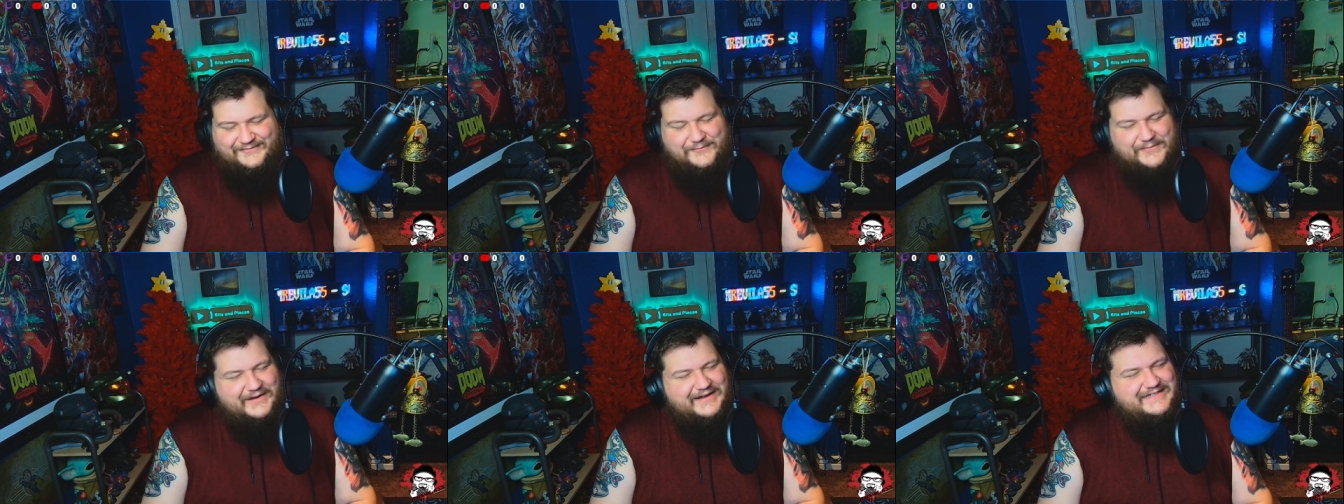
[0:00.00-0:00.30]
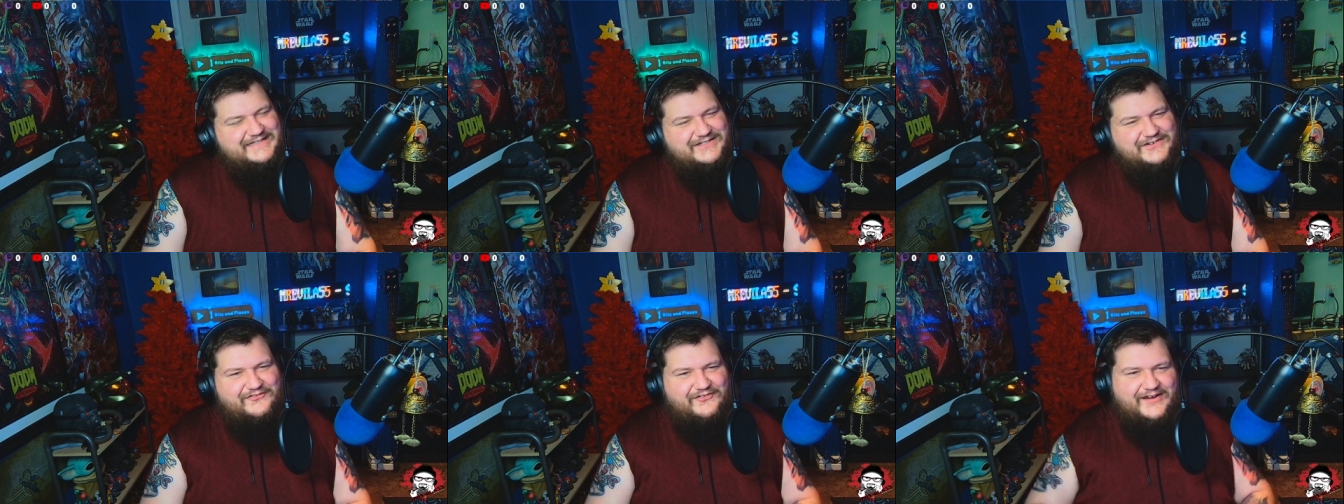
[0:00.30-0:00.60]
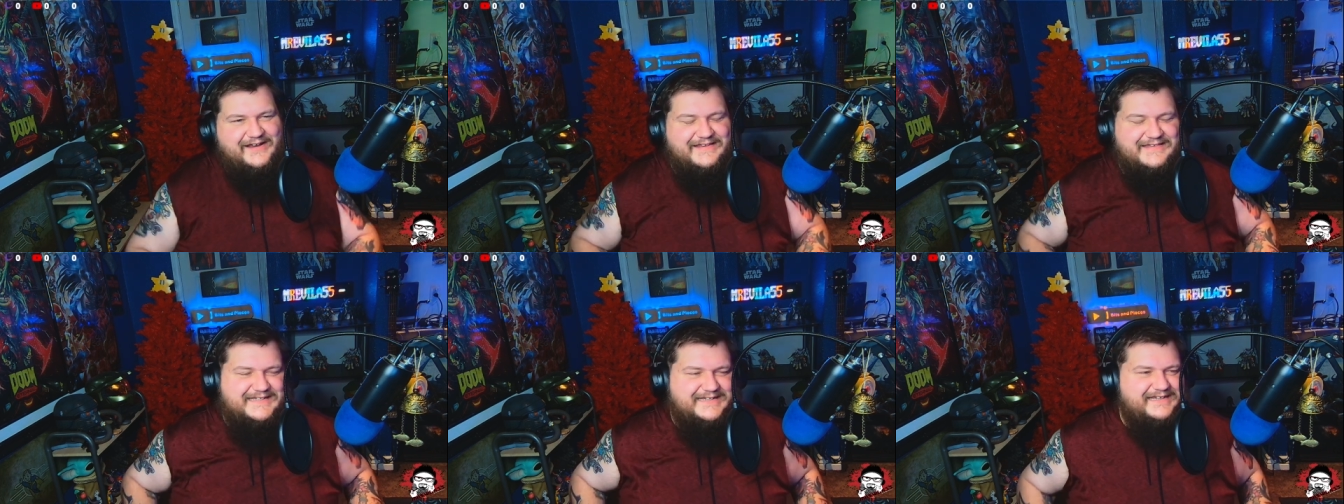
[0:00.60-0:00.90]
but it's
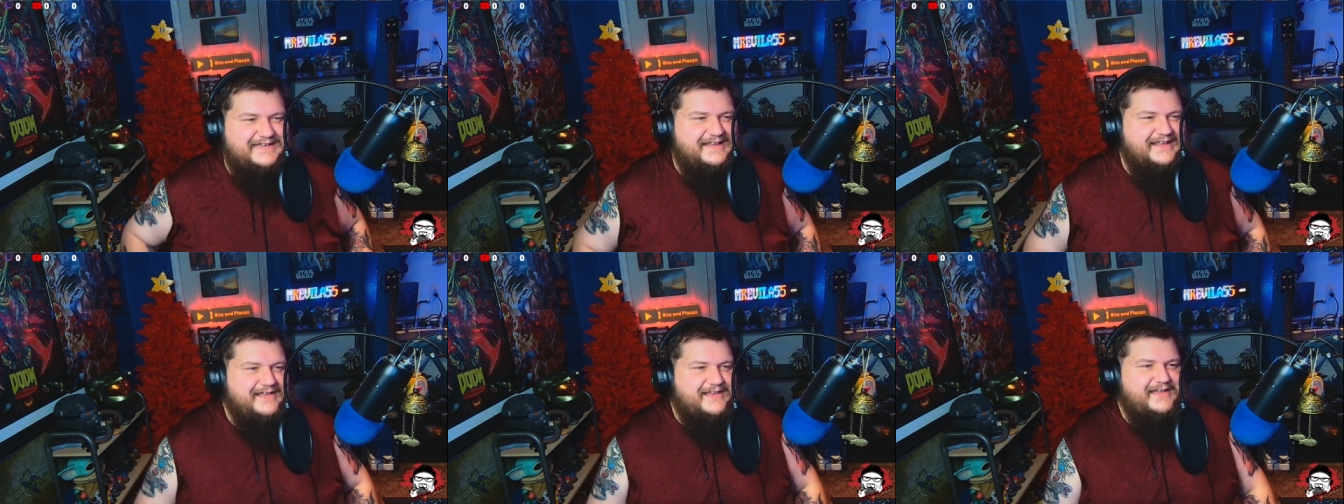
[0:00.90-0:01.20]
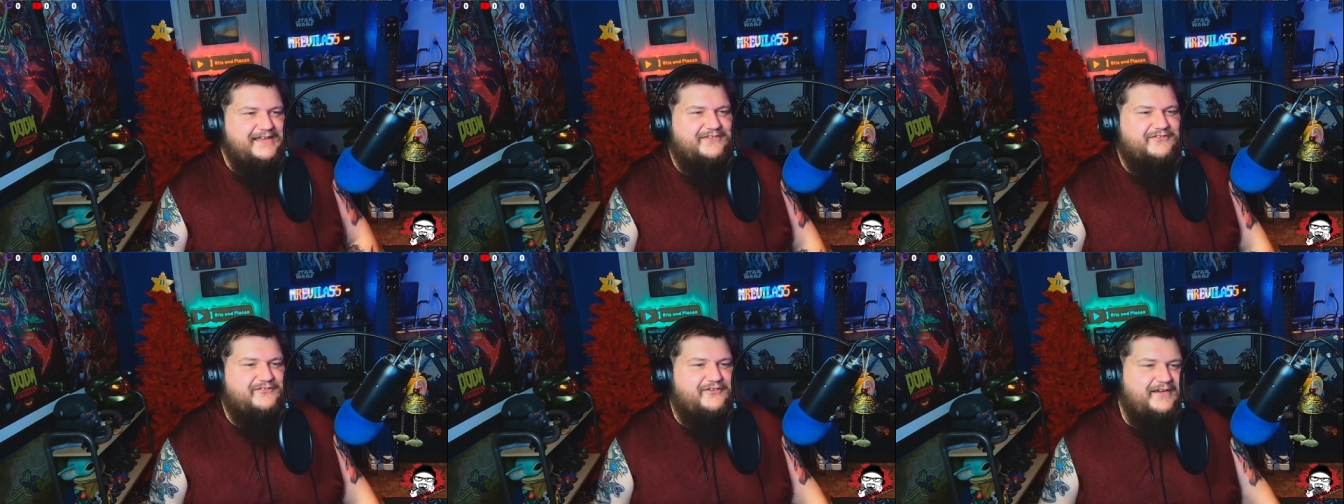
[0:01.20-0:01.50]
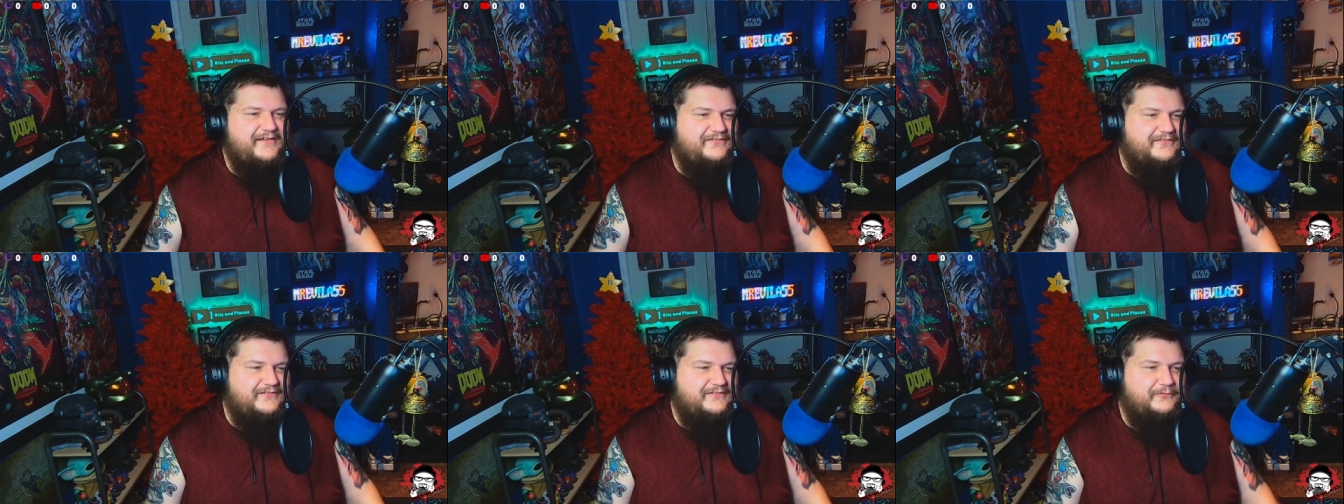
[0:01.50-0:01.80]
crazy. It's
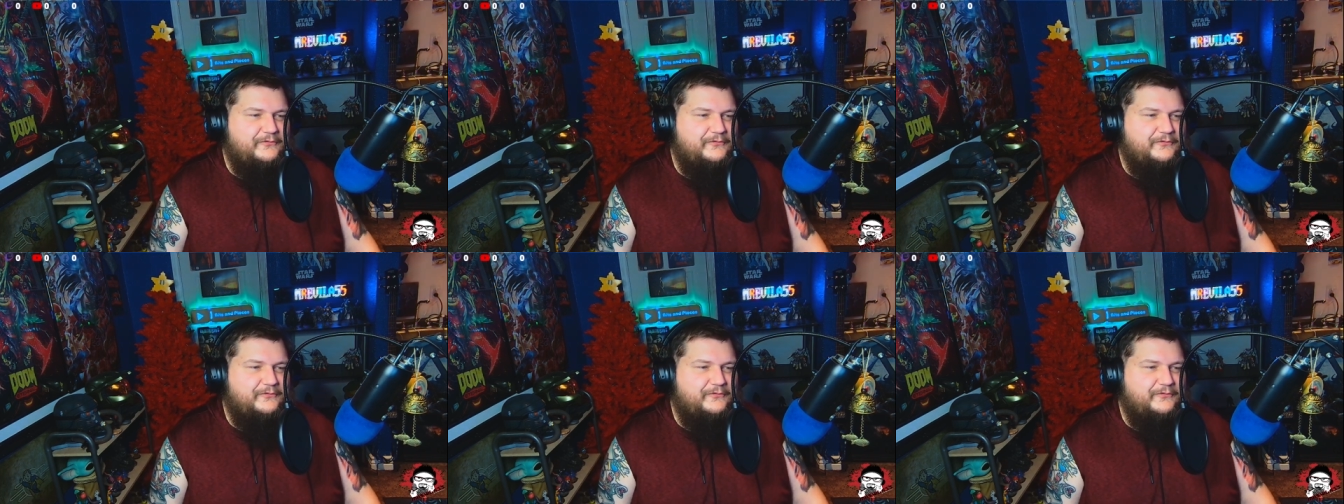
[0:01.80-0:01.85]
crazy.